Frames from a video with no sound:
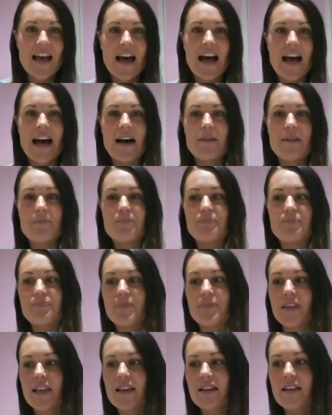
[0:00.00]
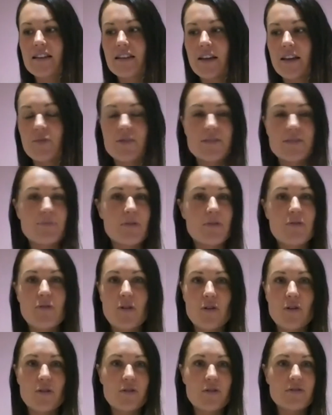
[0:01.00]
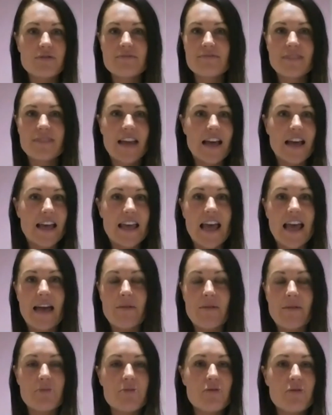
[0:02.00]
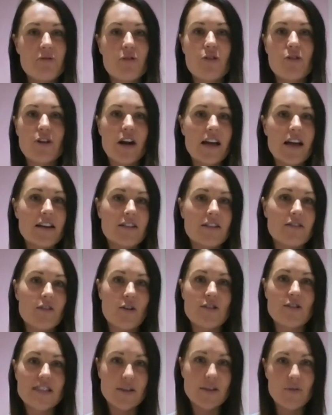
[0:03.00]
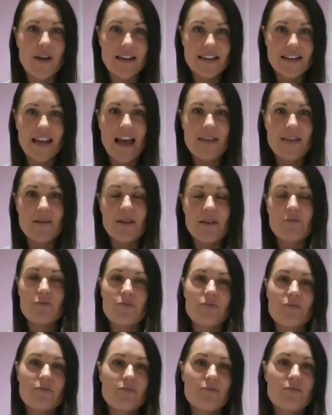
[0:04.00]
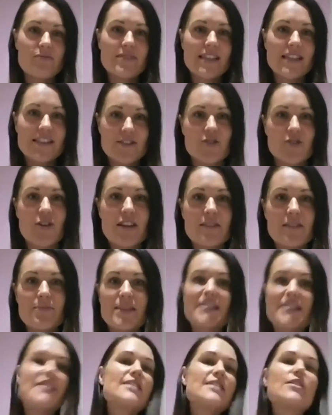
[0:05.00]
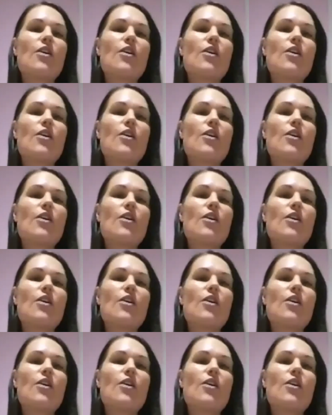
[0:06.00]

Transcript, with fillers: Um, it was before, yeah, it came up before an Aussie one came up since joining the business.